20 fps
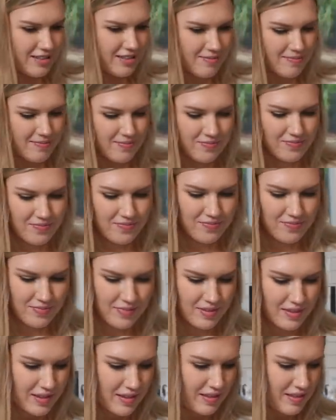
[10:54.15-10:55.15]

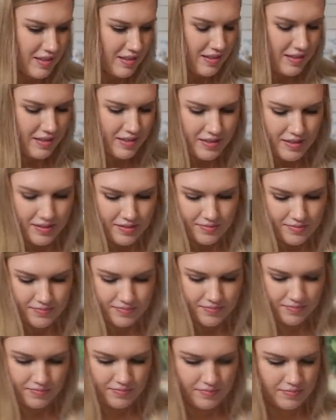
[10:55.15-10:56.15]

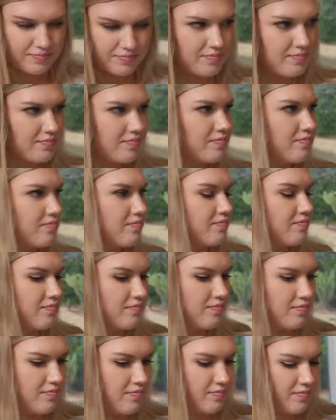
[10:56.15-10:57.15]

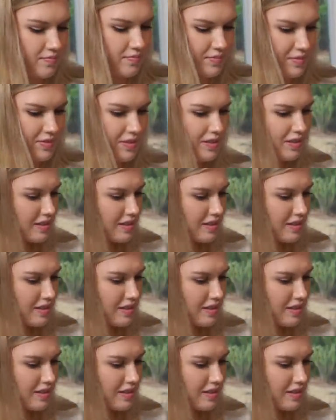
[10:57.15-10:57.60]
(not speaking)